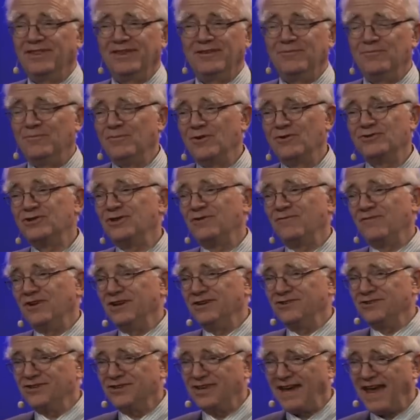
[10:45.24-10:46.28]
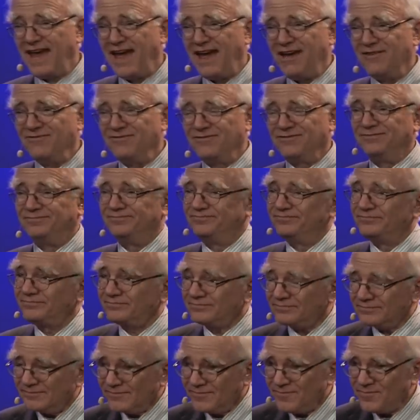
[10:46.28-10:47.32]
most of us have
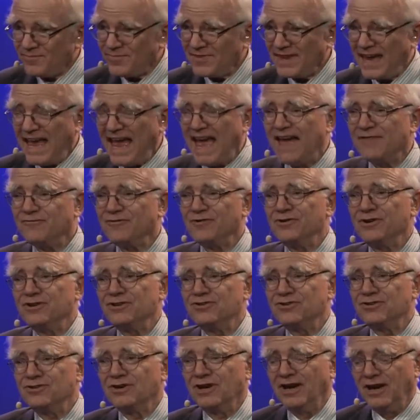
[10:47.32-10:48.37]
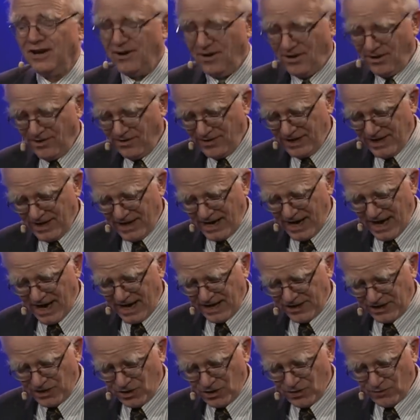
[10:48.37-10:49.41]
average
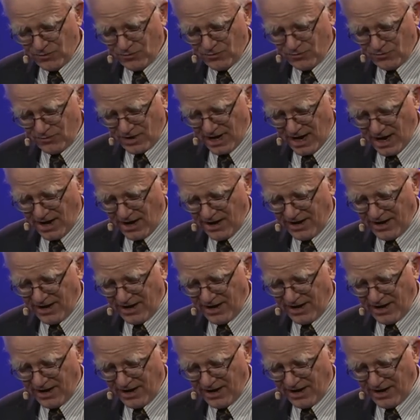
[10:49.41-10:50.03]
IQ